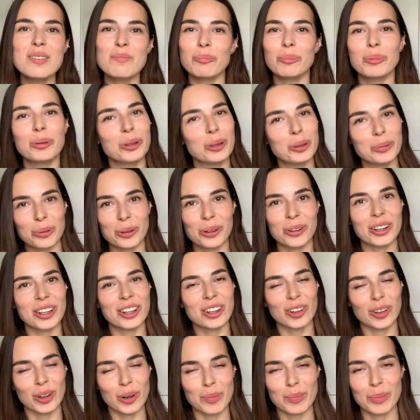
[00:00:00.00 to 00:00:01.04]
blueberry
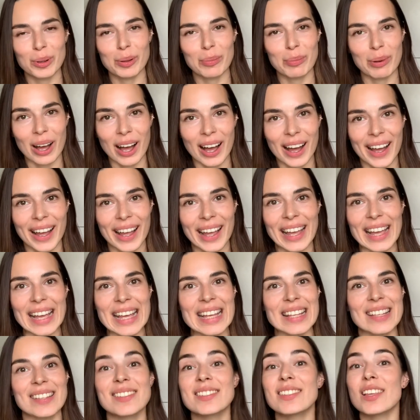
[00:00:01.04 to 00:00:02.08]
crumble pie
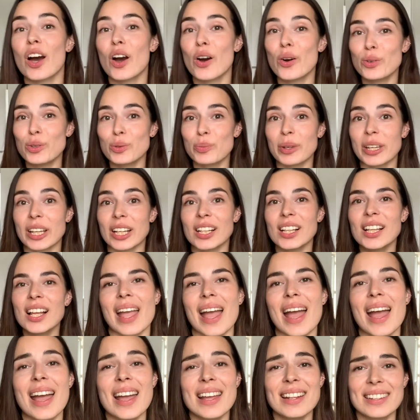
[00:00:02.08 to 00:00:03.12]
is oatmeal.
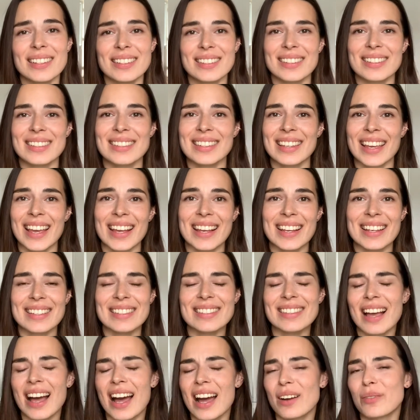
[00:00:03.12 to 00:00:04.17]
And in this
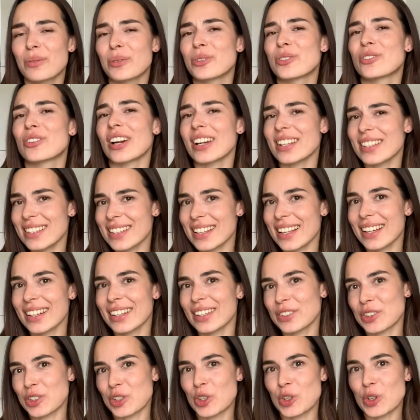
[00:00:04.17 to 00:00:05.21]
case, I would translate
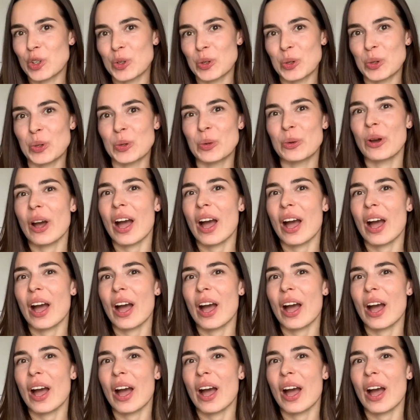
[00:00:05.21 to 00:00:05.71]
it to